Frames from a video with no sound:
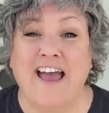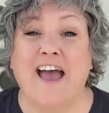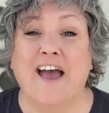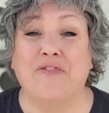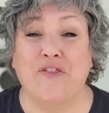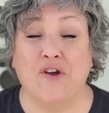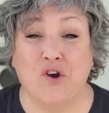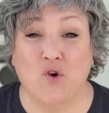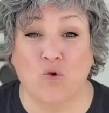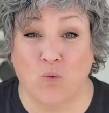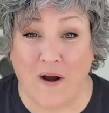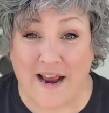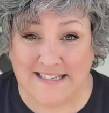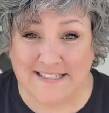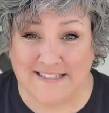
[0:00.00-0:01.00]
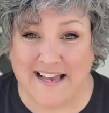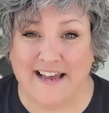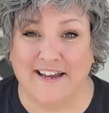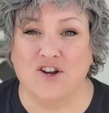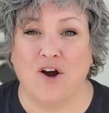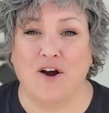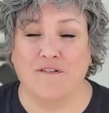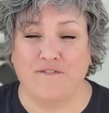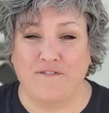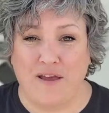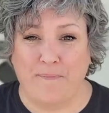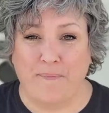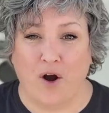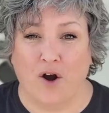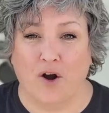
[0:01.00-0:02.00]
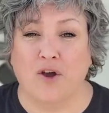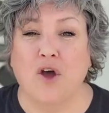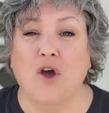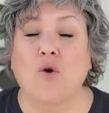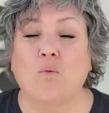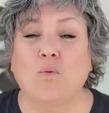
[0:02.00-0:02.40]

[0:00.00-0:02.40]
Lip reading: at the Graceland RV Park,